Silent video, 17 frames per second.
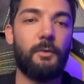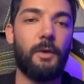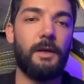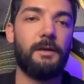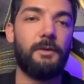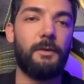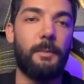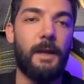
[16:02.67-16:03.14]

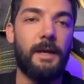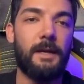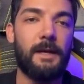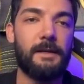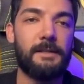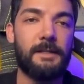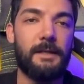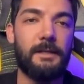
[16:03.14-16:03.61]
wallet to
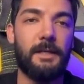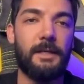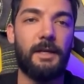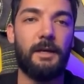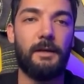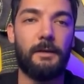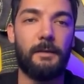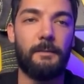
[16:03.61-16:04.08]
Binance in T
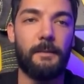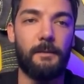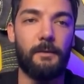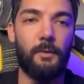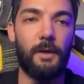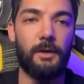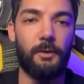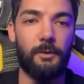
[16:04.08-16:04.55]
L.
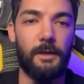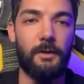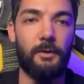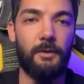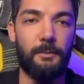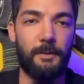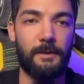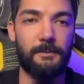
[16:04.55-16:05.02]
What are we
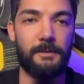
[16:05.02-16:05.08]
doing, my